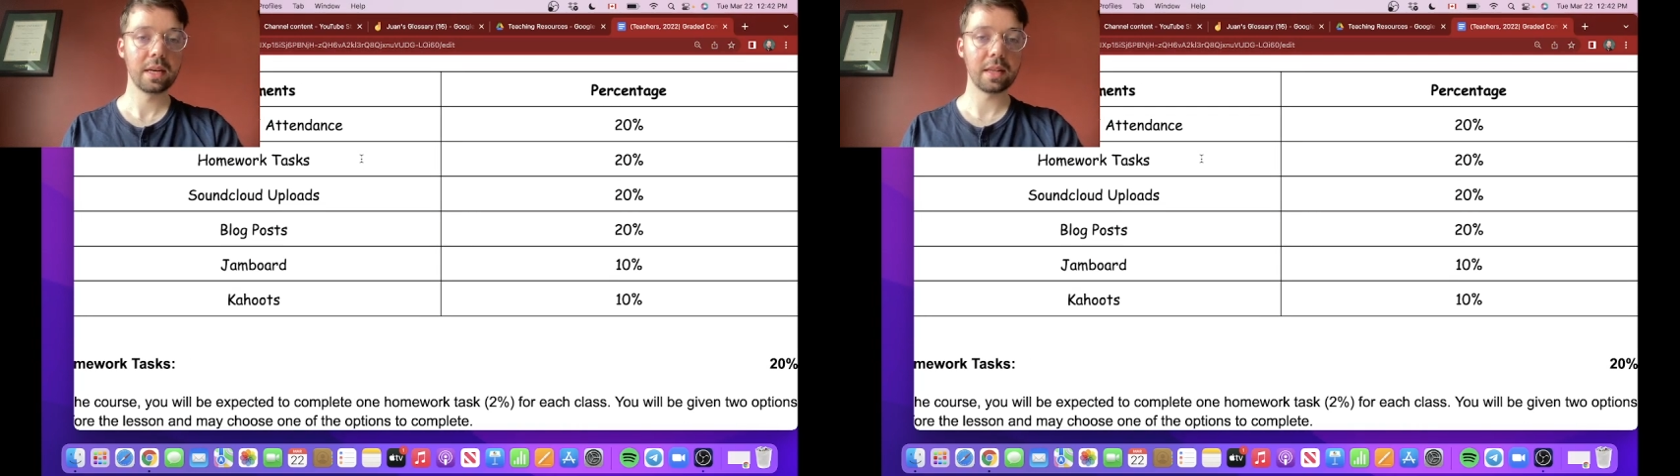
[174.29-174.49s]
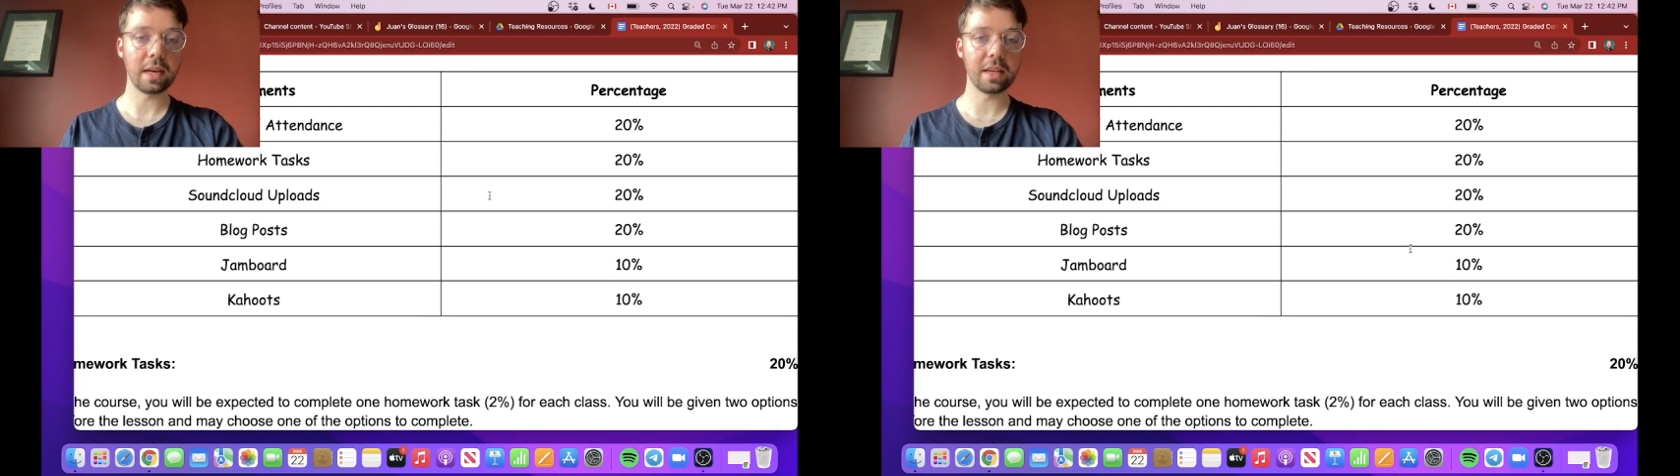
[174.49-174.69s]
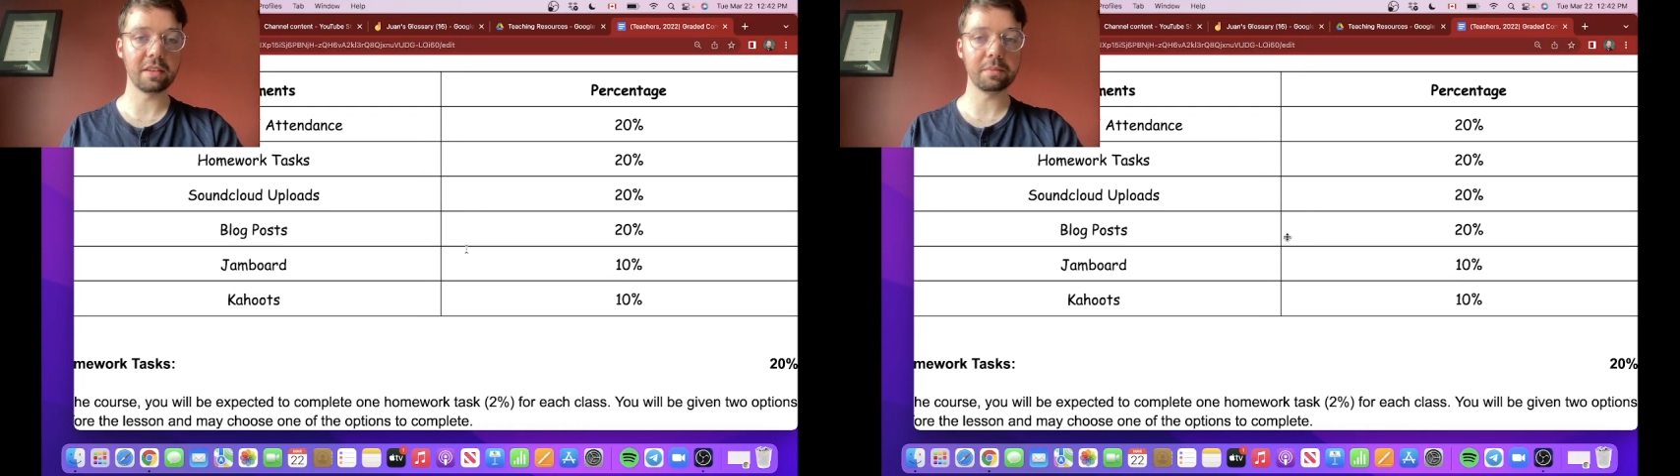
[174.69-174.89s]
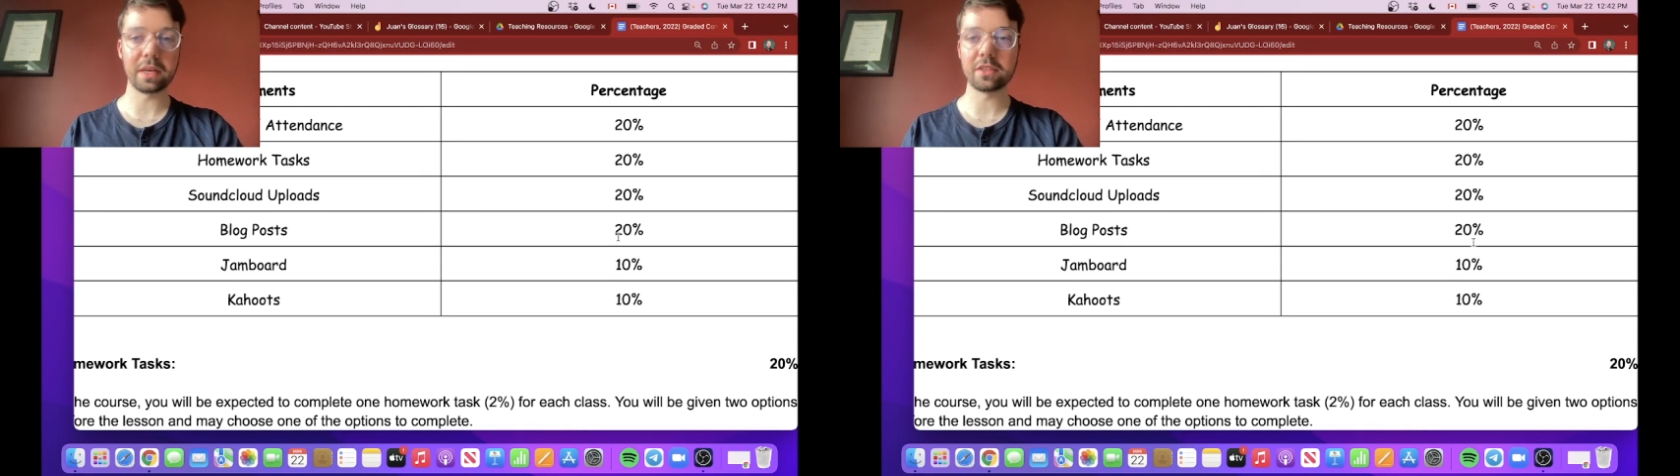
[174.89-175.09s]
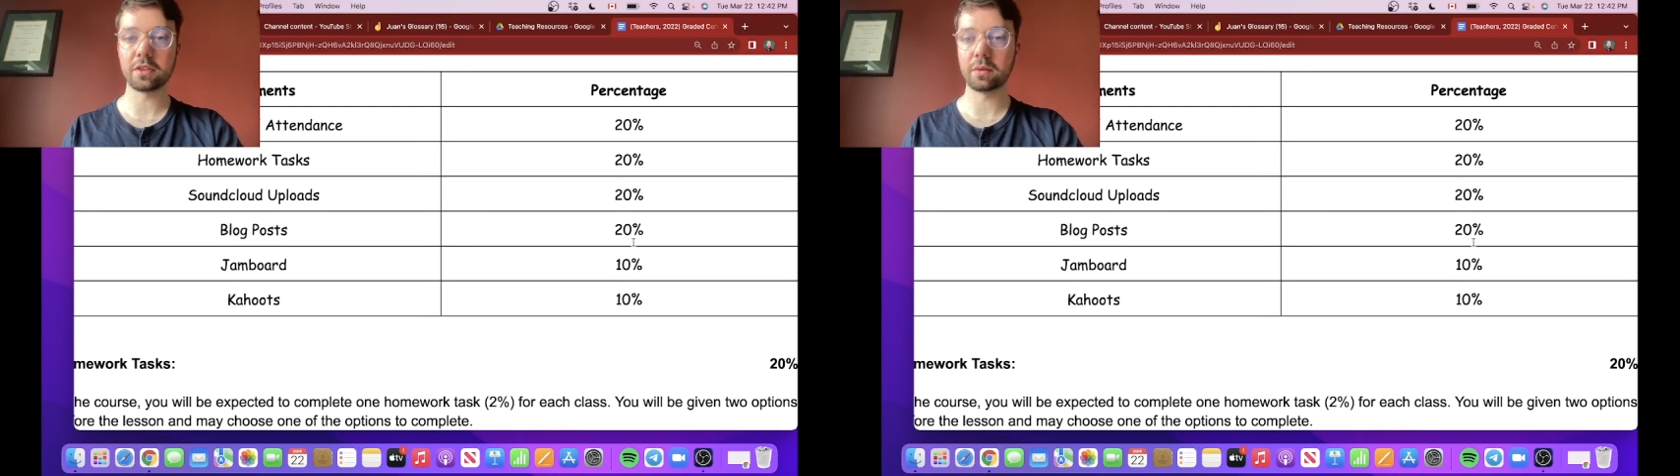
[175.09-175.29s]
that I give
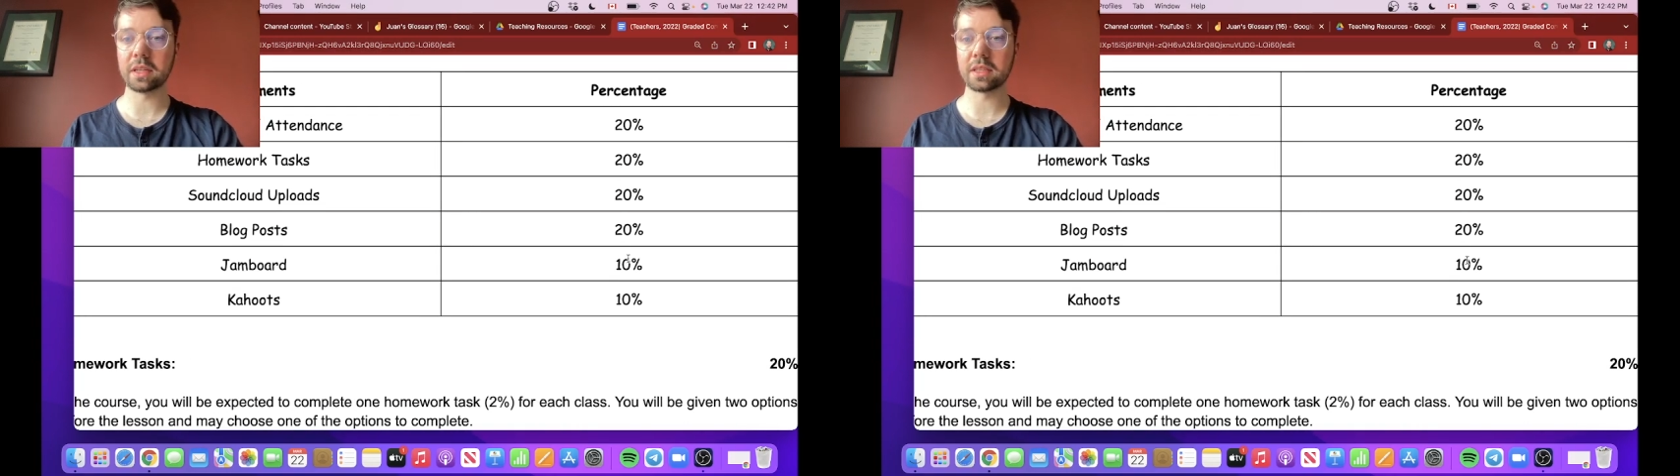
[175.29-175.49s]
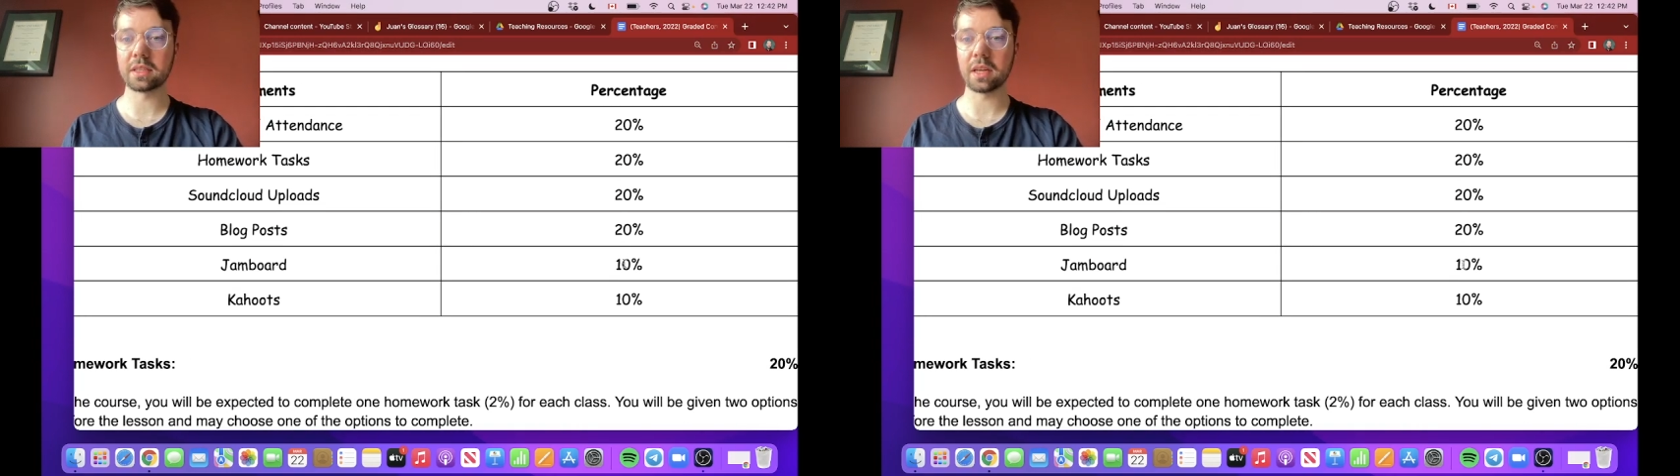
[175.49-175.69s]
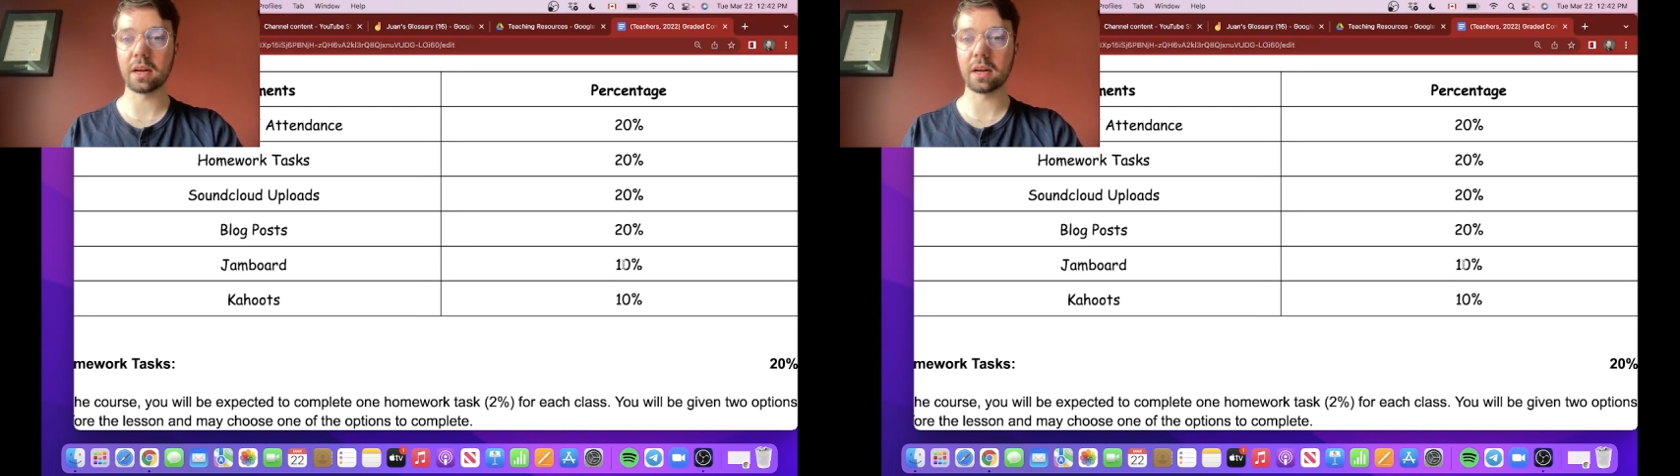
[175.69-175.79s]
my students